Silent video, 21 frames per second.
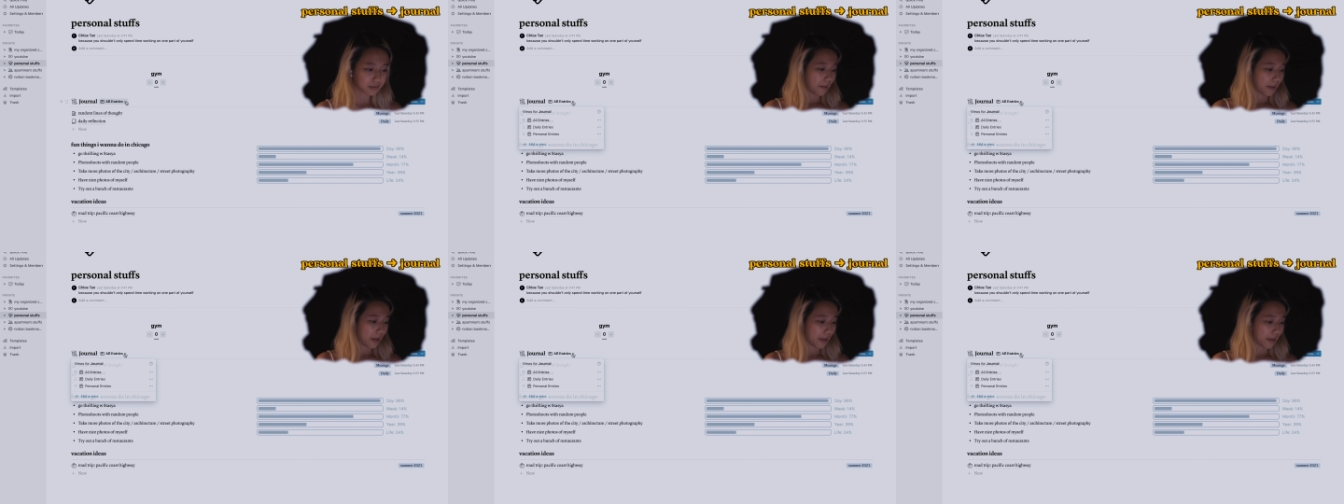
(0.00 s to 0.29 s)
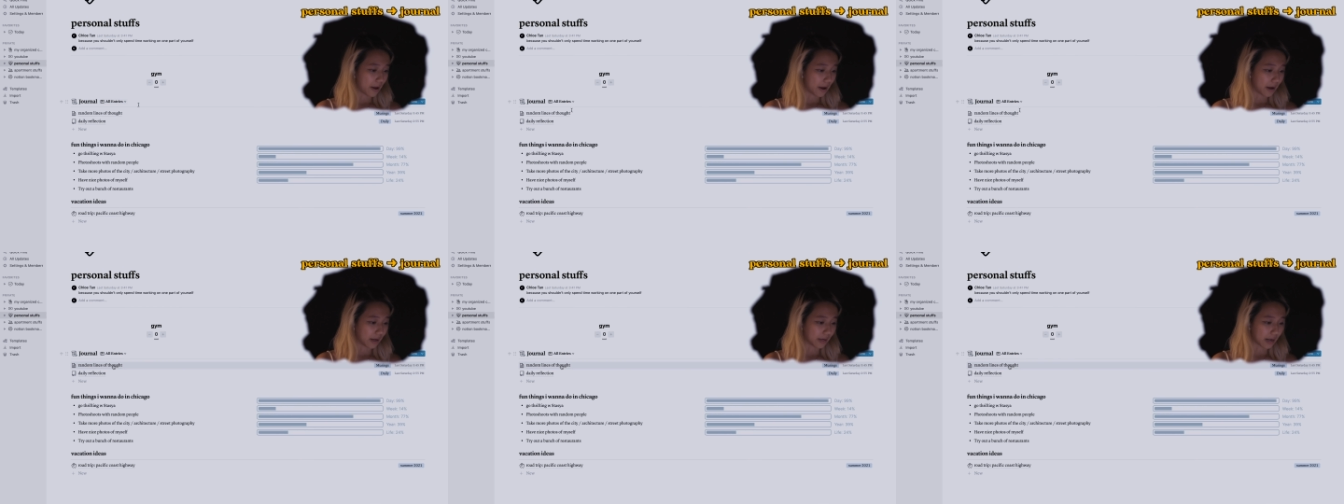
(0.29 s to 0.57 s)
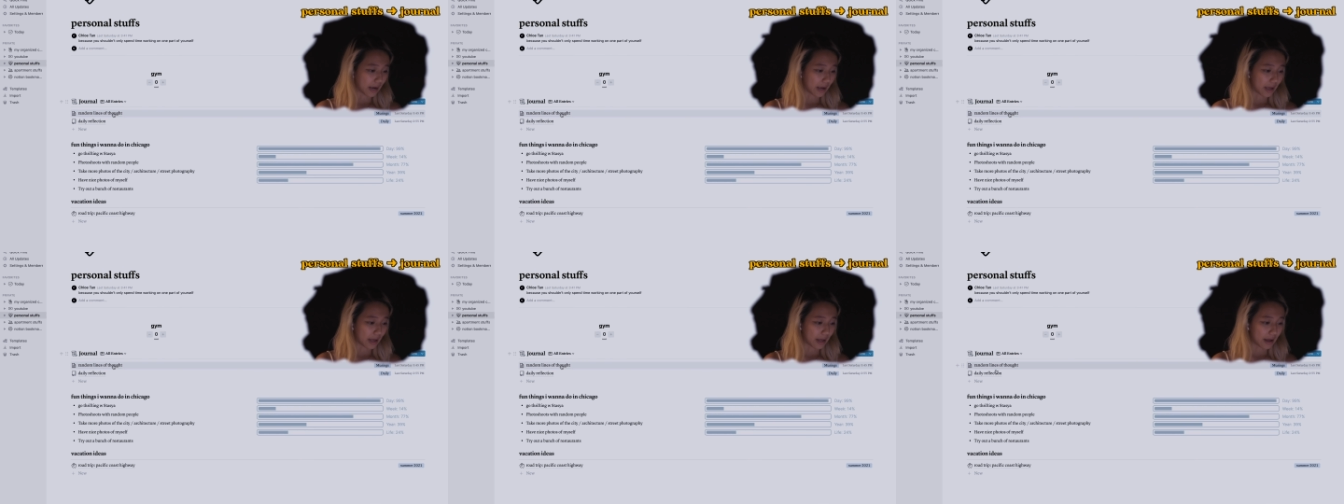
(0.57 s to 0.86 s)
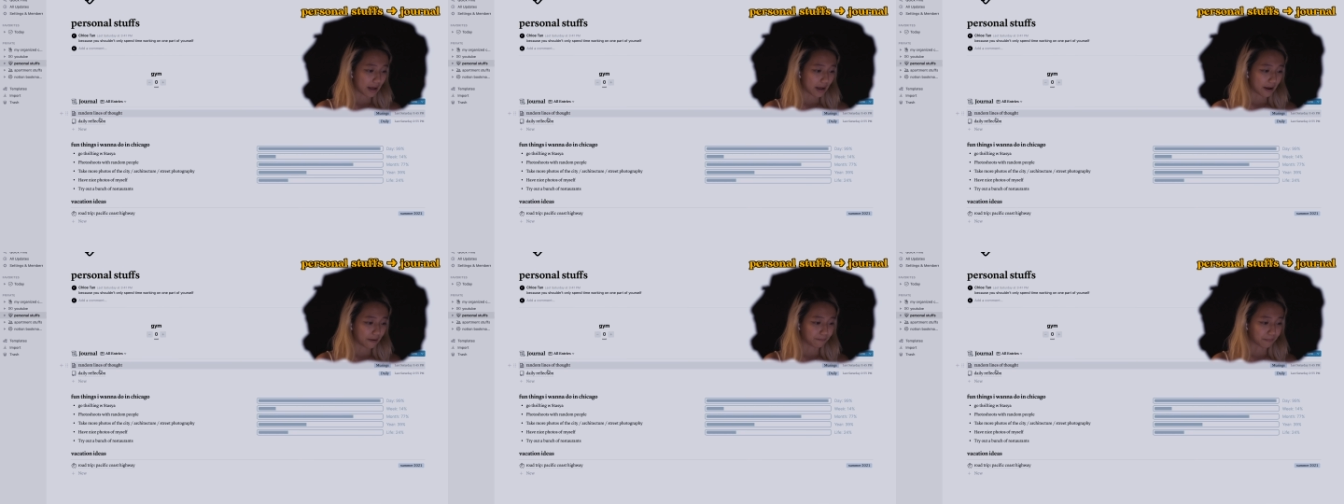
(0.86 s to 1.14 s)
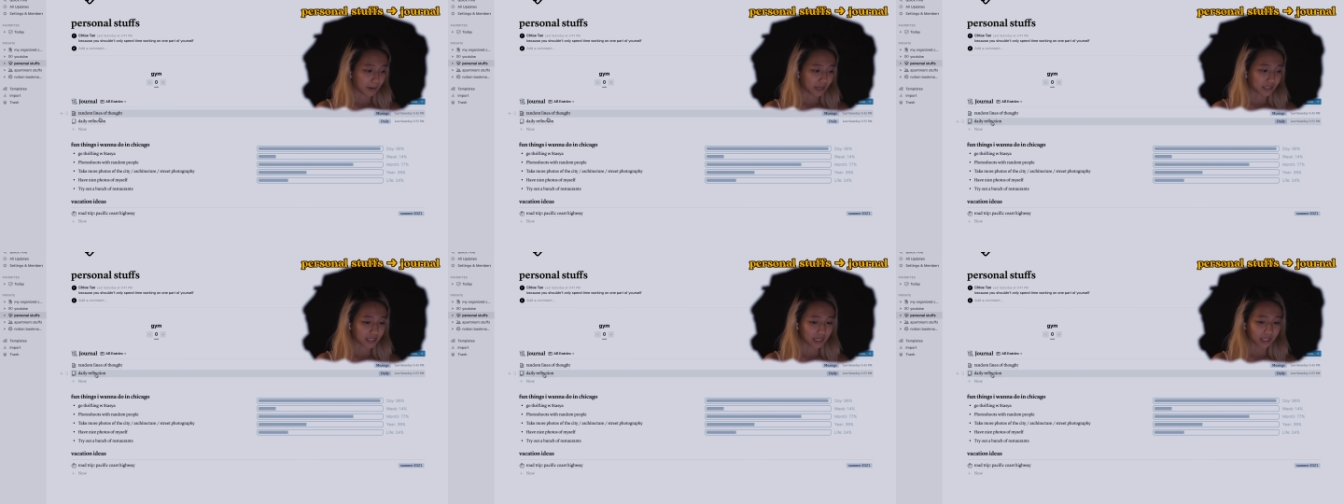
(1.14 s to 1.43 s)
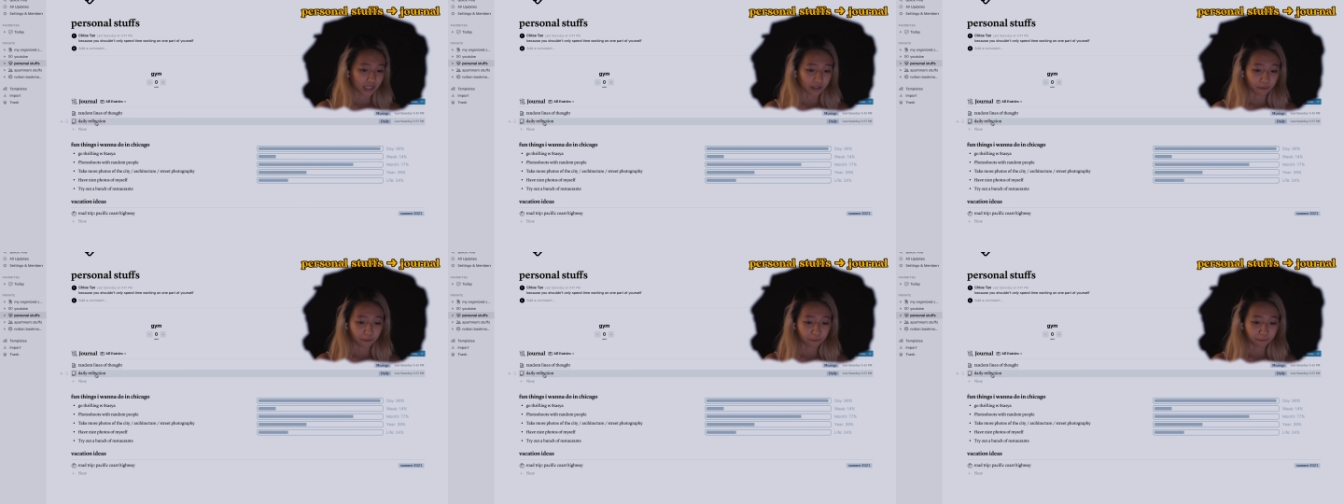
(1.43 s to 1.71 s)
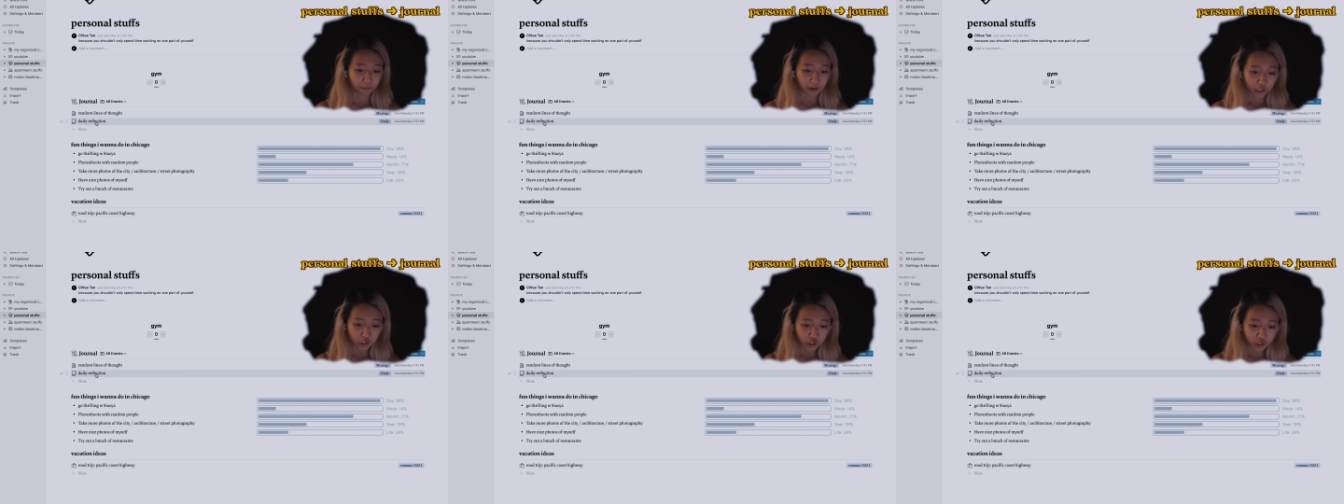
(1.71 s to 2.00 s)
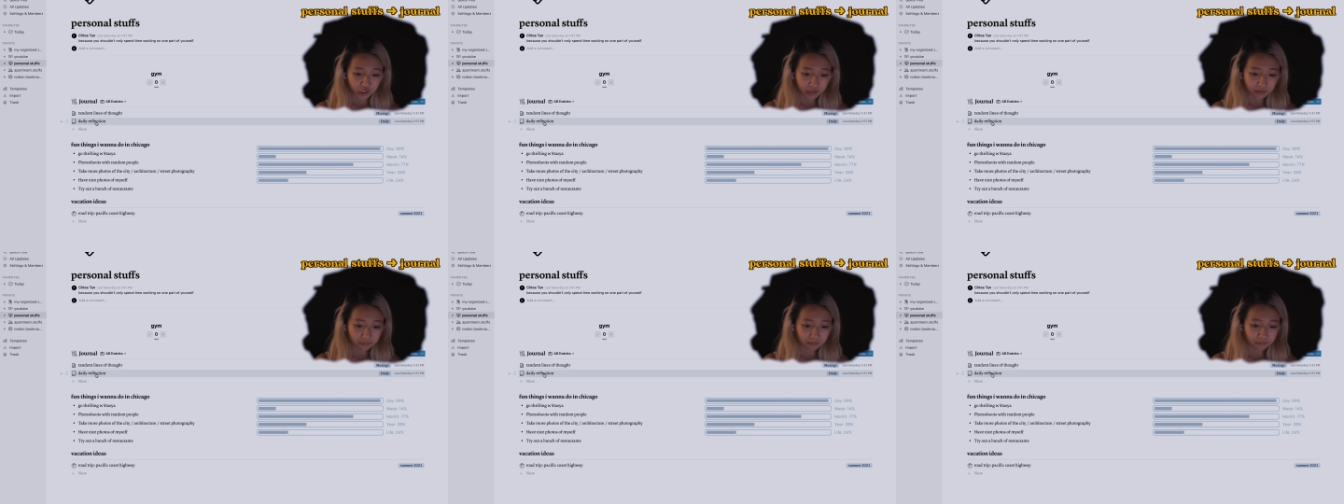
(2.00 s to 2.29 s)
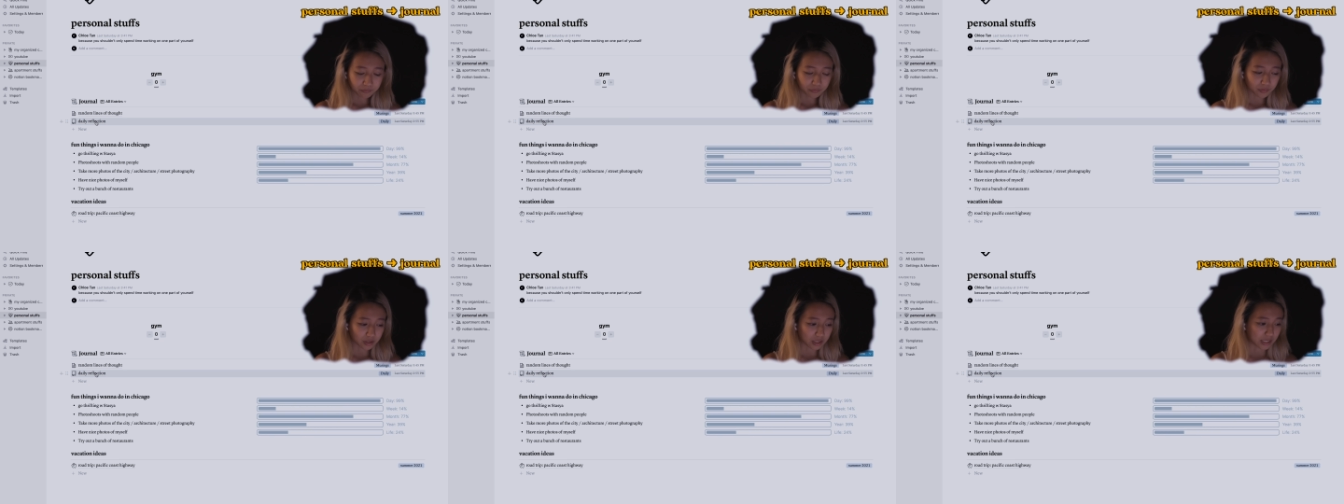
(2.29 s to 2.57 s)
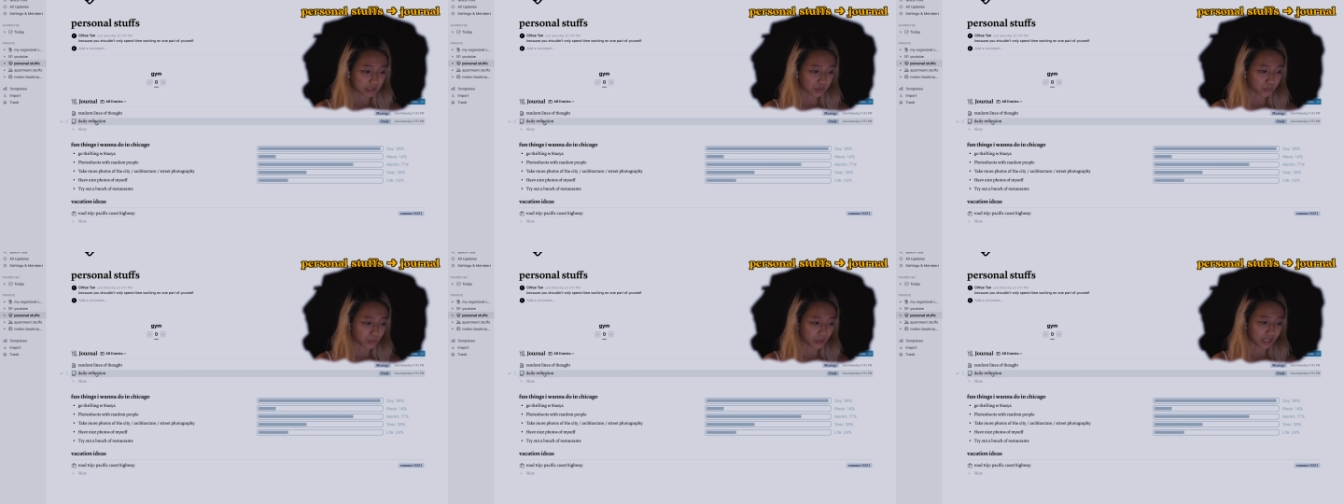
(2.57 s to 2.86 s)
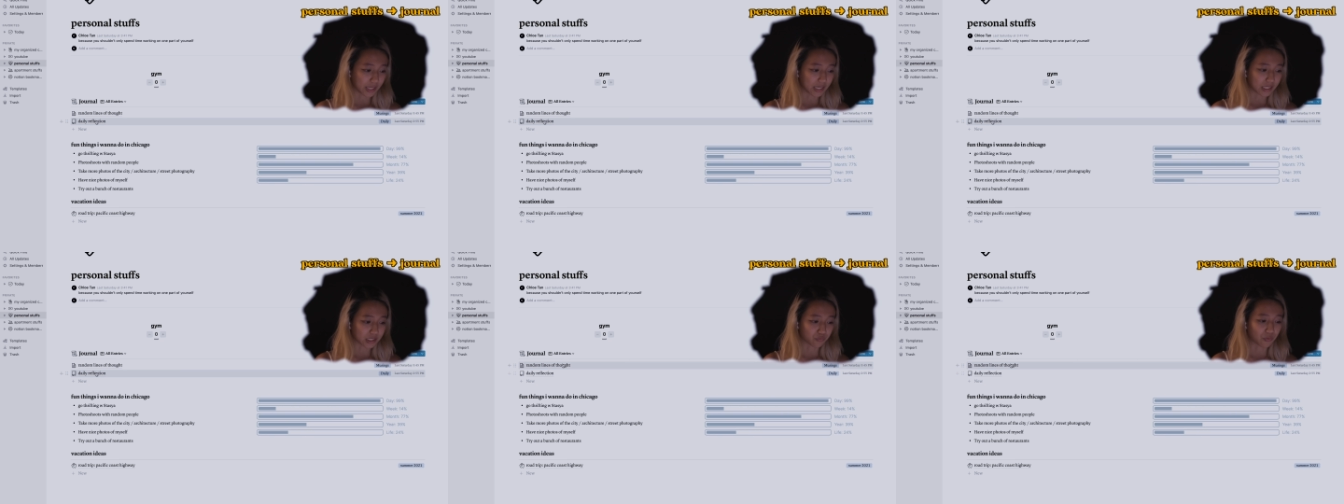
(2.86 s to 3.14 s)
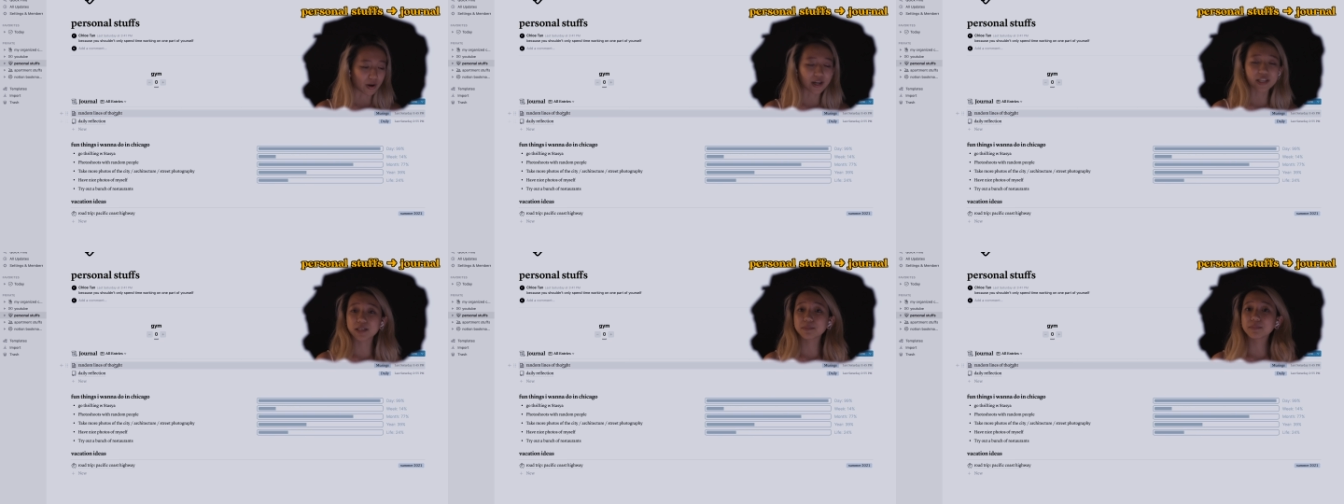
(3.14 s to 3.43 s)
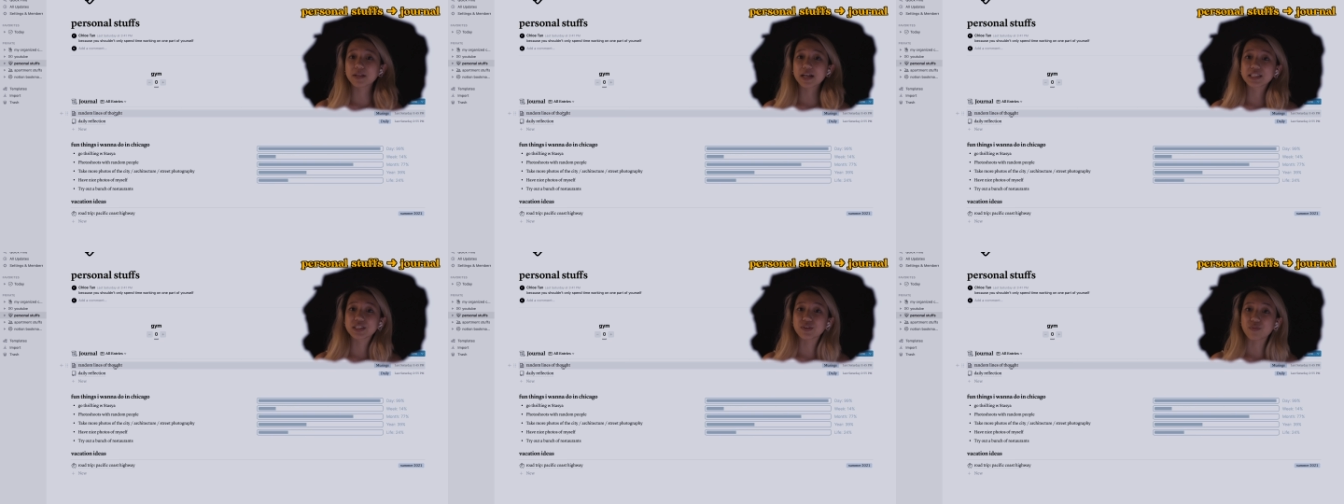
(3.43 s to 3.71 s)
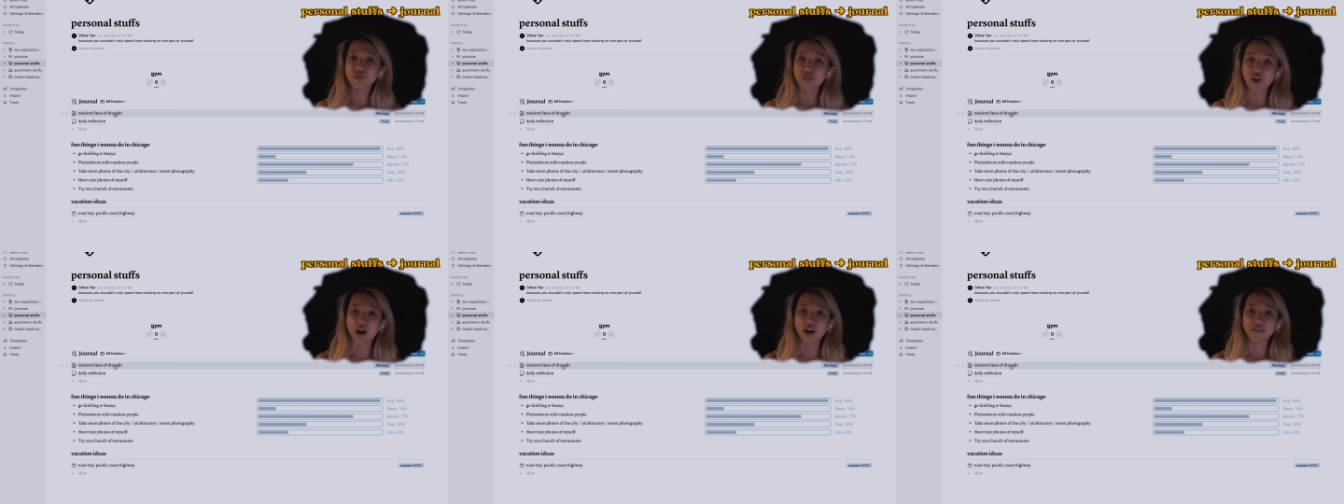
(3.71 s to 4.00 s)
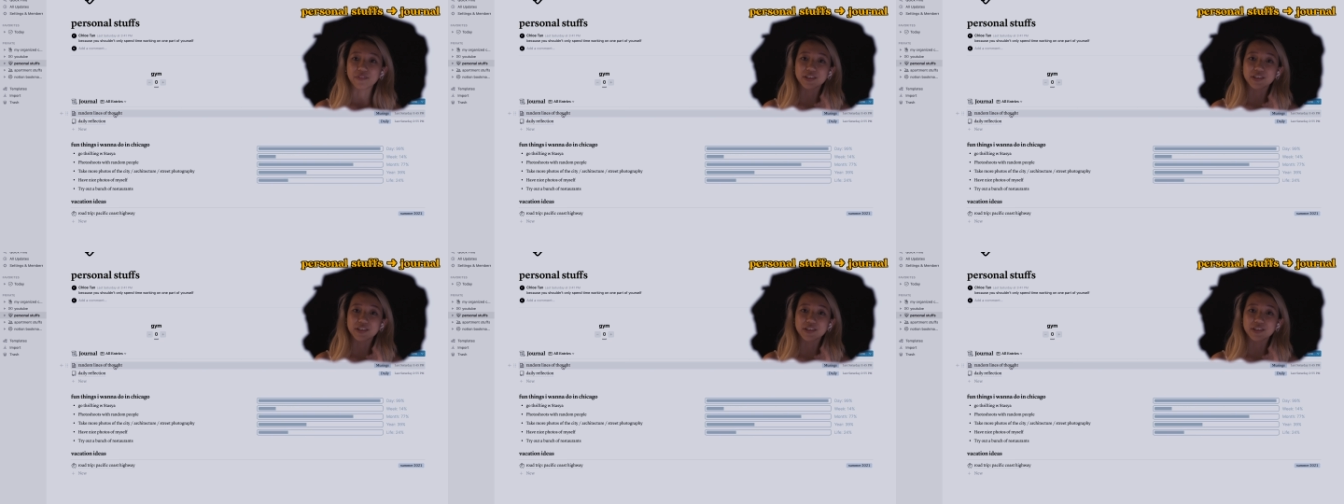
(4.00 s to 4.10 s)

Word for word: and I have my daily reflection, as well as random lines of thought.